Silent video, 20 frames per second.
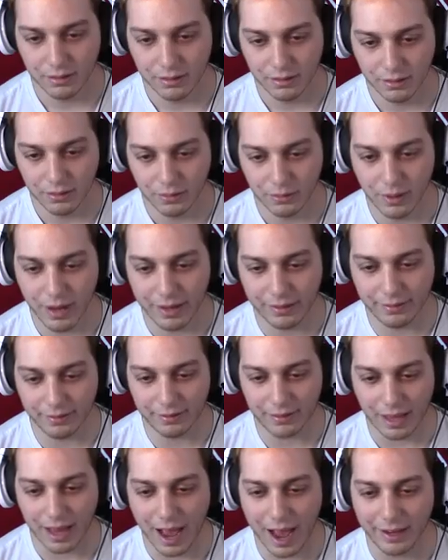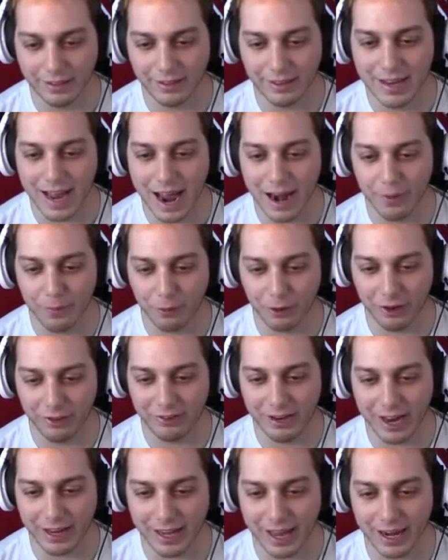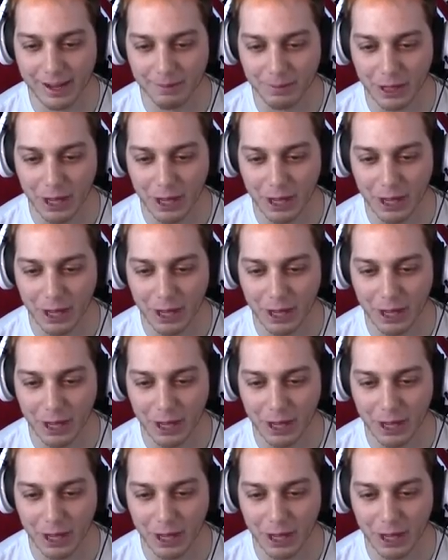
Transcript: Wes, I did not appreciate getting